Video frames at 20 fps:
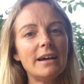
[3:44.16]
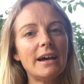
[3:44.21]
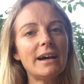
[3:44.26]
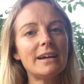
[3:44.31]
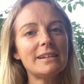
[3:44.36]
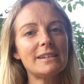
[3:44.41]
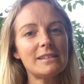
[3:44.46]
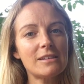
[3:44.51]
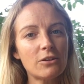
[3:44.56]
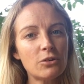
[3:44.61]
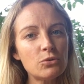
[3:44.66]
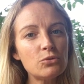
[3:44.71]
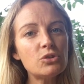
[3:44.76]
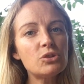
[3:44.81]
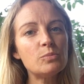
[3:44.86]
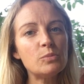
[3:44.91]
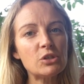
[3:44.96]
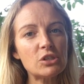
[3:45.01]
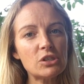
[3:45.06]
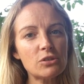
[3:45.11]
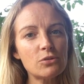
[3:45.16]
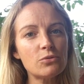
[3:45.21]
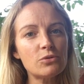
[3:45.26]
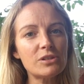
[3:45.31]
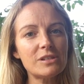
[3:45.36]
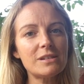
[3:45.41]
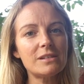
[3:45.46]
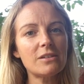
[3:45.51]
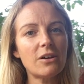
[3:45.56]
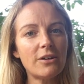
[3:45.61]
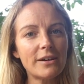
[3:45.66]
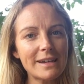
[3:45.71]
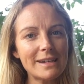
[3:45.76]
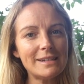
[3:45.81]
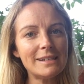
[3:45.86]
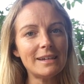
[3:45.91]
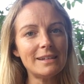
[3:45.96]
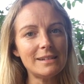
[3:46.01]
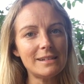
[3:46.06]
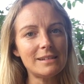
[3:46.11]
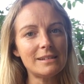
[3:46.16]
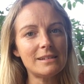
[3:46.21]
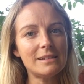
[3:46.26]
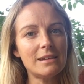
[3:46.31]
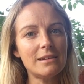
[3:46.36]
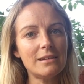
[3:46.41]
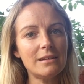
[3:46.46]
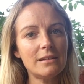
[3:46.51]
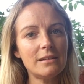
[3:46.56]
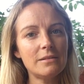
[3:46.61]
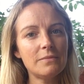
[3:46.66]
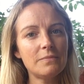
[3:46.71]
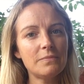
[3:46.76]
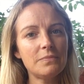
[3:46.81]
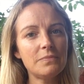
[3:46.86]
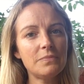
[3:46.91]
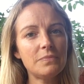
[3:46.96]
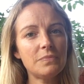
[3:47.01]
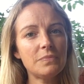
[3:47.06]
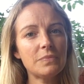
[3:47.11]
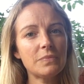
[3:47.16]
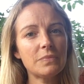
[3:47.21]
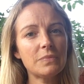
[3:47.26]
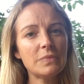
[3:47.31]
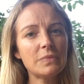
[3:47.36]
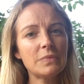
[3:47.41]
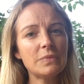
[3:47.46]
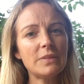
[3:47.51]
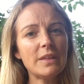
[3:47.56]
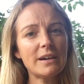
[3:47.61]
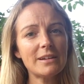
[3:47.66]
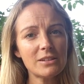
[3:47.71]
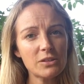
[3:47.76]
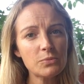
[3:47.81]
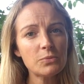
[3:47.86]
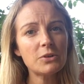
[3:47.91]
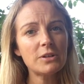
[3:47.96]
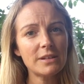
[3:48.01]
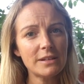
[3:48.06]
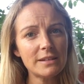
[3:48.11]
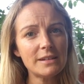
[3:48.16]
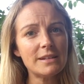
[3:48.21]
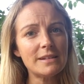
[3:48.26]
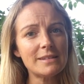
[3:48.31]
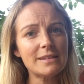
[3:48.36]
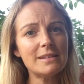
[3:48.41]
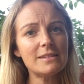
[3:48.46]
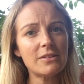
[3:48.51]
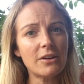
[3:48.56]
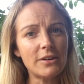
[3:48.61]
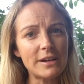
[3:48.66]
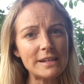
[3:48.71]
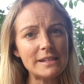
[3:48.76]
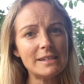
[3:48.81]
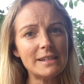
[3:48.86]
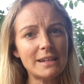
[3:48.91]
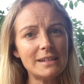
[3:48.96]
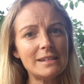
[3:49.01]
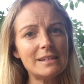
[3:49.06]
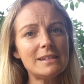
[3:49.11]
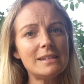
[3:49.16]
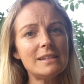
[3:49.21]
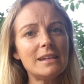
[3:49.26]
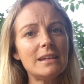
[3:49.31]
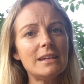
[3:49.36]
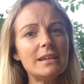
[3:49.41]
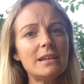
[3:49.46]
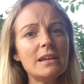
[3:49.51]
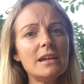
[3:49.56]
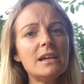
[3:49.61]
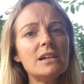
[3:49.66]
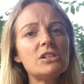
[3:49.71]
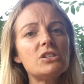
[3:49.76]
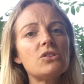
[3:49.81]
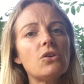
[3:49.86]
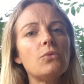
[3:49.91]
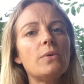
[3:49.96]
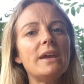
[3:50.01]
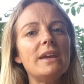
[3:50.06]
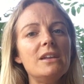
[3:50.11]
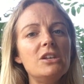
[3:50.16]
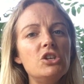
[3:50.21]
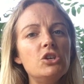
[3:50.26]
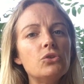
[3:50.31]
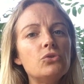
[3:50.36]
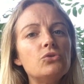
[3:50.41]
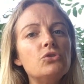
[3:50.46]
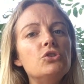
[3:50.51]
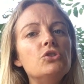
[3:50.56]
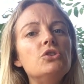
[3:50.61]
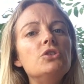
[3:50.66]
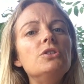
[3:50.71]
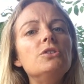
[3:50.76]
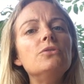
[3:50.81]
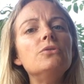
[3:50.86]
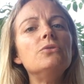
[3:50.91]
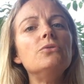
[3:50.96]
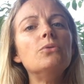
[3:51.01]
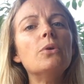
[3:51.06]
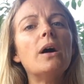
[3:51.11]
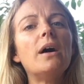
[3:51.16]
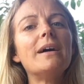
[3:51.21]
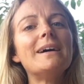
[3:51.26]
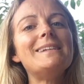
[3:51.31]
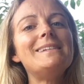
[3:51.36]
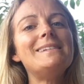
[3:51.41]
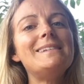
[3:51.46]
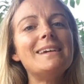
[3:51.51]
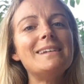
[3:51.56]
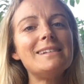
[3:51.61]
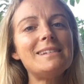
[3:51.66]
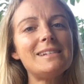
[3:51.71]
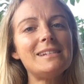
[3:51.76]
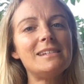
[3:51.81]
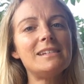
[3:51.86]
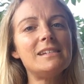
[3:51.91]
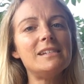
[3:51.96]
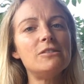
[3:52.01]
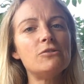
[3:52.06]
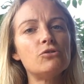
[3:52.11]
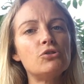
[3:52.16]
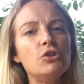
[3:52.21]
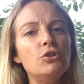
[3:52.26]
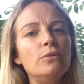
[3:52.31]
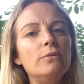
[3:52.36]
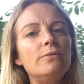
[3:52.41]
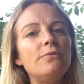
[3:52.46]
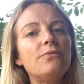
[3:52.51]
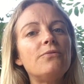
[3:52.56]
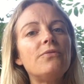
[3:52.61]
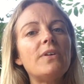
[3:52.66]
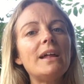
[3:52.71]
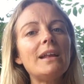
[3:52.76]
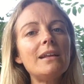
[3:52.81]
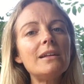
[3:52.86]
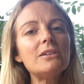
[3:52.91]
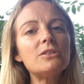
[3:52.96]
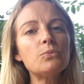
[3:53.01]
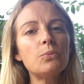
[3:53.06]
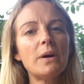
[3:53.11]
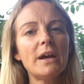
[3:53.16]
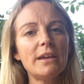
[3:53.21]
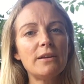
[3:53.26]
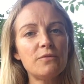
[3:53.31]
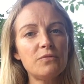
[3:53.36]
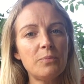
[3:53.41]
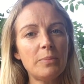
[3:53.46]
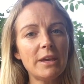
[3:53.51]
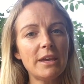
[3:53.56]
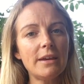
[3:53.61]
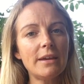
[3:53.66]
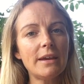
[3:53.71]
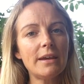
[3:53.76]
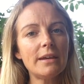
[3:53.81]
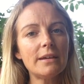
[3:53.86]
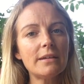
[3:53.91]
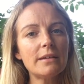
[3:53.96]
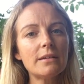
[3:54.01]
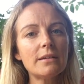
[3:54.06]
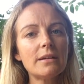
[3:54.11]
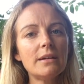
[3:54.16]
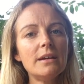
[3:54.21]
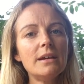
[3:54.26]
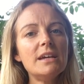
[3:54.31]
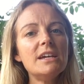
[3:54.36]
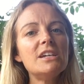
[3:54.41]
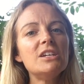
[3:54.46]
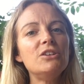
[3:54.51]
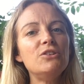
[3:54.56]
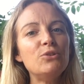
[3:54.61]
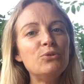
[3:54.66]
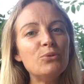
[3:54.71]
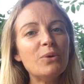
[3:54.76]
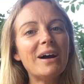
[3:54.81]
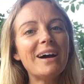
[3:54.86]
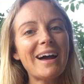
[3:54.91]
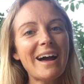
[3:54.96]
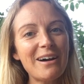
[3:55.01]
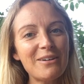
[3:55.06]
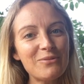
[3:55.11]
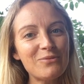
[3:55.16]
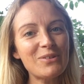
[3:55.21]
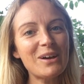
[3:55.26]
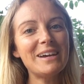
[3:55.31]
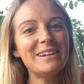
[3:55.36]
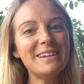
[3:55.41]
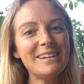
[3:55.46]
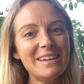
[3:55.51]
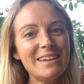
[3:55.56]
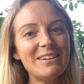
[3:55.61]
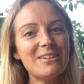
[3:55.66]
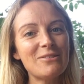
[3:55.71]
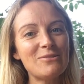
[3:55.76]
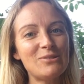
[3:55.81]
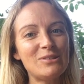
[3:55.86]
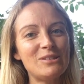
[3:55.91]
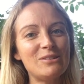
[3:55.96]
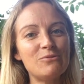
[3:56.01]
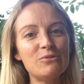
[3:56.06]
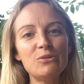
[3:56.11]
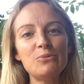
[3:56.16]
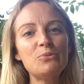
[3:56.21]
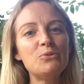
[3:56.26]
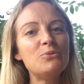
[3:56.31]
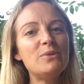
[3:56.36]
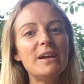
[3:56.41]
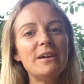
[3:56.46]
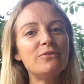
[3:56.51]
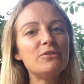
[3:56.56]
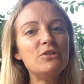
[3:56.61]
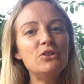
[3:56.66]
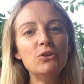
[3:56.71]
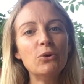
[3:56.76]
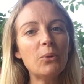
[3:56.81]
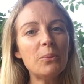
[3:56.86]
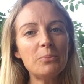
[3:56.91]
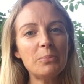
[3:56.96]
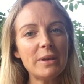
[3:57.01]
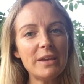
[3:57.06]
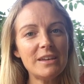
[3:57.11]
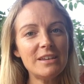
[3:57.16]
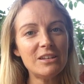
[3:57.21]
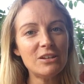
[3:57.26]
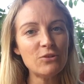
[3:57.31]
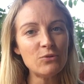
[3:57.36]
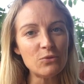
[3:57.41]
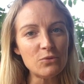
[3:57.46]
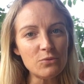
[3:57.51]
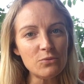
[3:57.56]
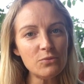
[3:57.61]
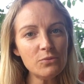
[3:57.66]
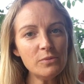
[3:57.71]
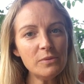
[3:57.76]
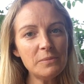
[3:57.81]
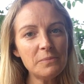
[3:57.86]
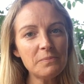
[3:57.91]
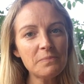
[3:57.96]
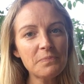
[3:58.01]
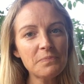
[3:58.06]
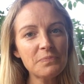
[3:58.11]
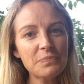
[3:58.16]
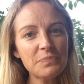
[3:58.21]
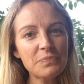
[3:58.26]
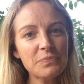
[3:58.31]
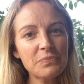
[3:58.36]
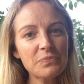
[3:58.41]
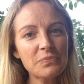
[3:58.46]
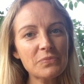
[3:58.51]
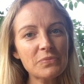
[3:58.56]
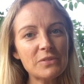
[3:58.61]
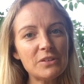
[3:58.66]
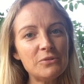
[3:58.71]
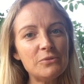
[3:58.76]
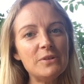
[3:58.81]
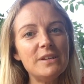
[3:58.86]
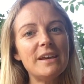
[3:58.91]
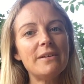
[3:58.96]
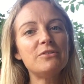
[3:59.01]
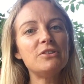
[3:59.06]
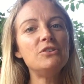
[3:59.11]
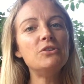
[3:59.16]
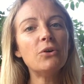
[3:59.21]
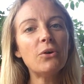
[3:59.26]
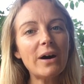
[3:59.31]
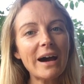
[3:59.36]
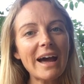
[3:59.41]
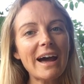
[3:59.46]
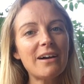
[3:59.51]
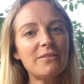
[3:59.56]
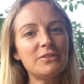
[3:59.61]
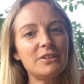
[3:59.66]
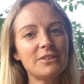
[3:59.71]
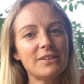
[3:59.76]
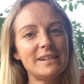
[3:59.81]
at its ultimate source, is identity. That's what it is, it's identity. So in your new identity, your new felt way of being, you have an ego still. You will never not be you. You will never not have an